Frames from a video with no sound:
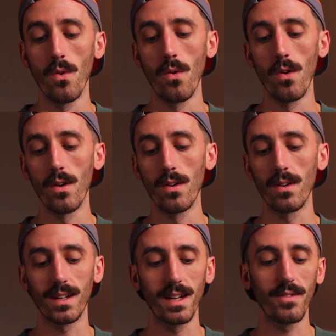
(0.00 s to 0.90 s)

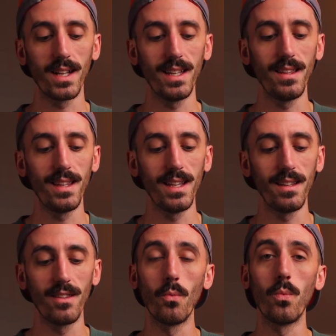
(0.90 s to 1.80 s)
or kind of any
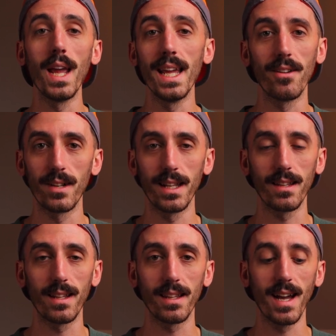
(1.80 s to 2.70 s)
of the weight or
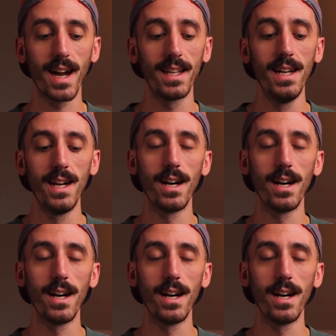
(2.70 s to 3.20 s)
anything like that.